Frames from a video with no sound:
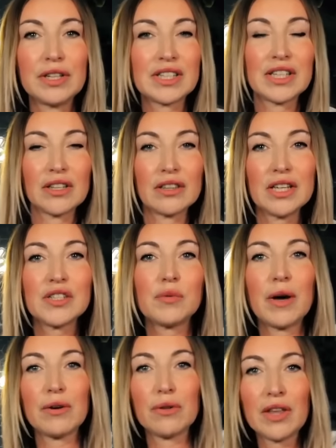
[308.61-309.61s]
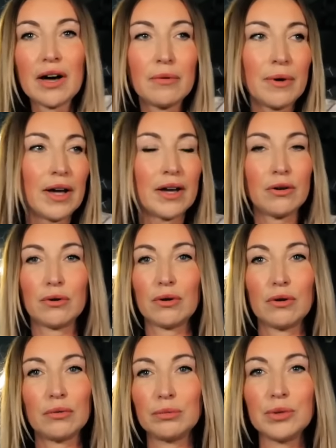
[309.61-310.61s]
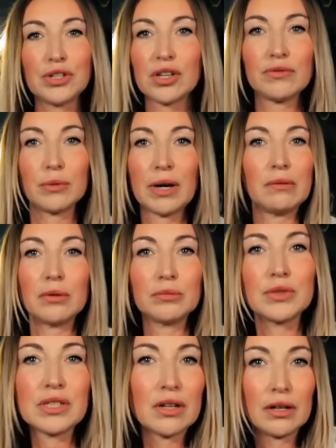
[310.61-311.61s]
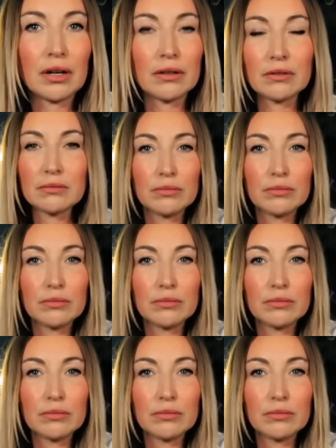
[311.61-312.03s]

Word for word: It's either this way or that way or whichever way. We don't know.